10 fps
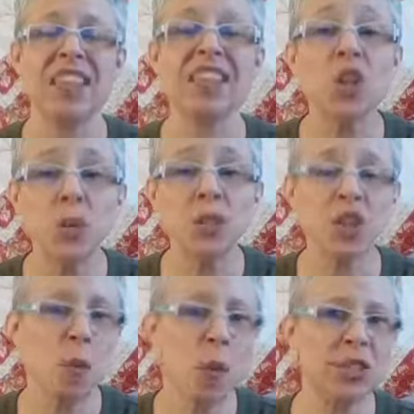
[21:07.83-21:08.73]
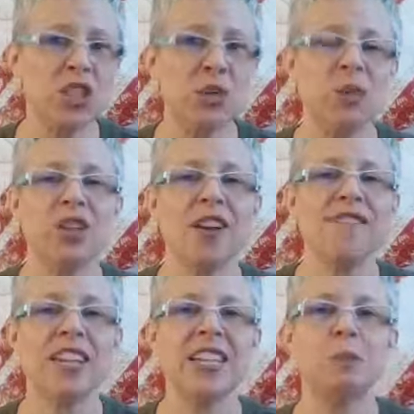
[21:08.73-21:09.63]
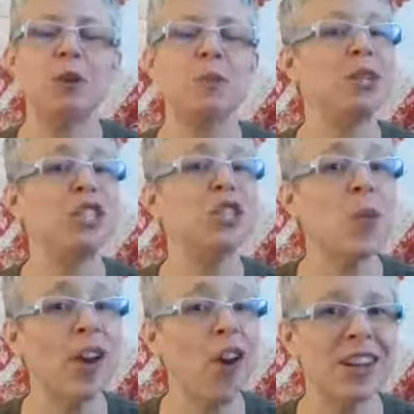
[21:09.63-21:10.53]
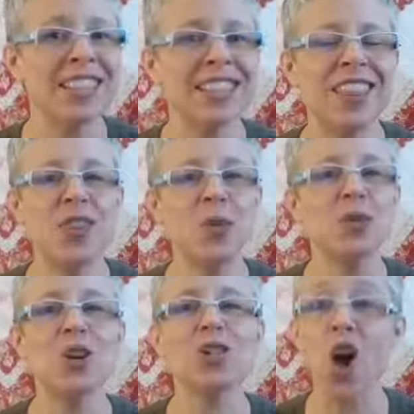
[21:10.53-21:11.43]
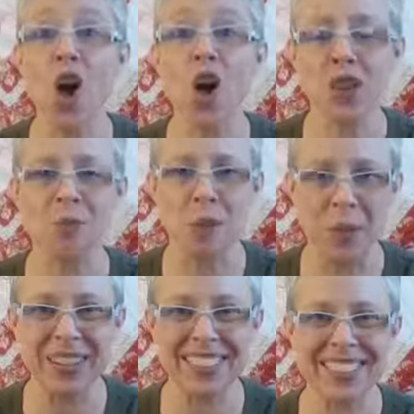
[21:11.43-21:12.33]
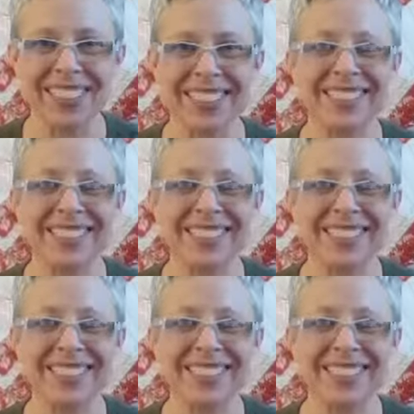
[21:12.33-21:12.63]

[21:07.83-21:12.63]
Those are the moments she puts on Facebook, but she's quite honest that those aren't all the moments.